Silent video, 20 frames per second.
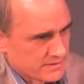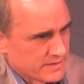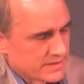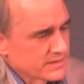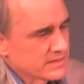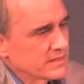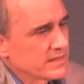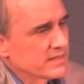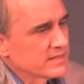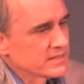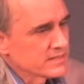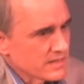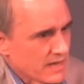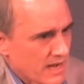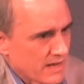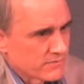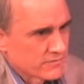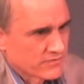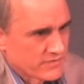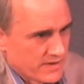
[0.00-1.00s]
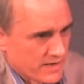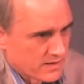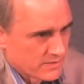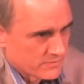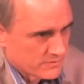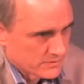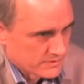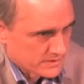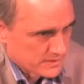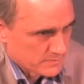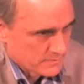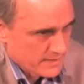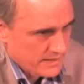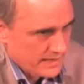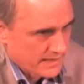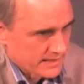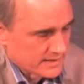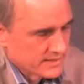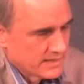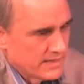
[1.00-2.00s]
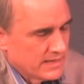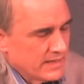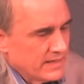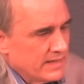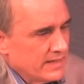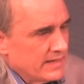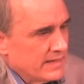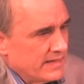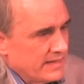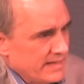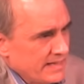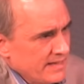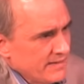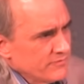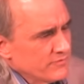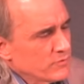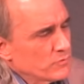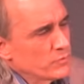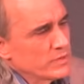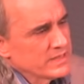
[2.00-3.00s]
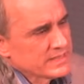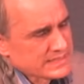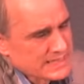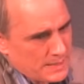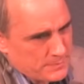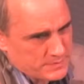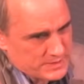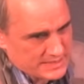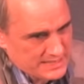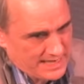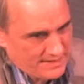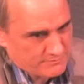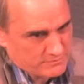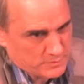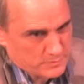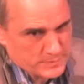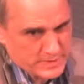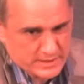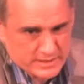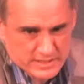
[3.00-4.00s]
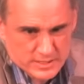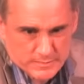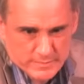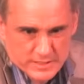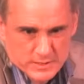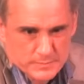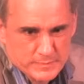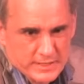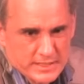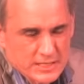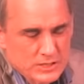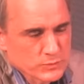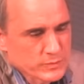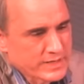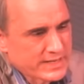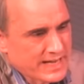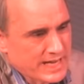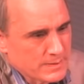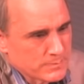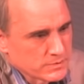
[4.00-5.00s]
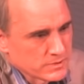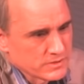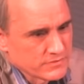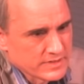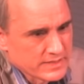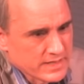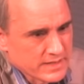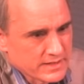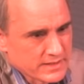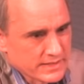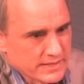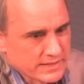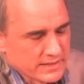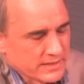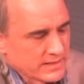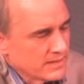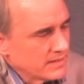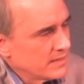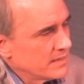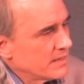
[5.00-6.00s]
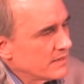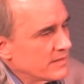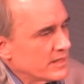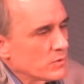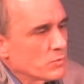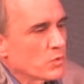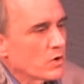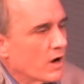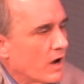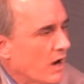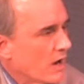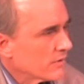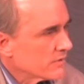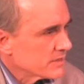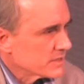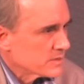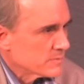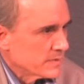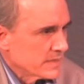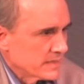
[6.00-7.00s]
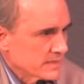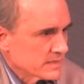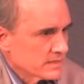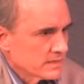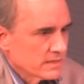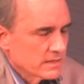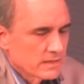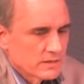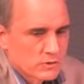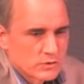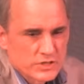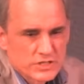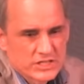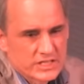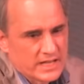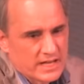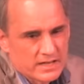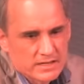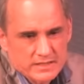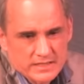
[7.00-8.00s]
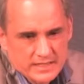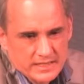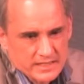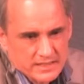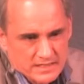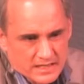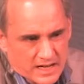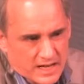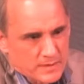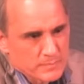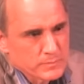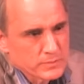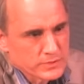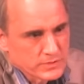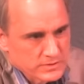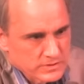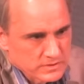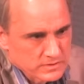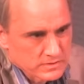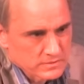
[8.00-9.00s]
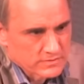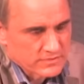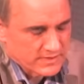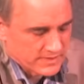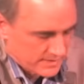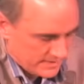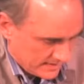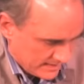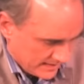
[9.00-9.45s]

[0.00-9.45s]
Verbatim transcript: is, is not fair for a debate. If we skeptics have to be dismissed because we can't prove anything, then we're all dismissed. Christianity cannot prove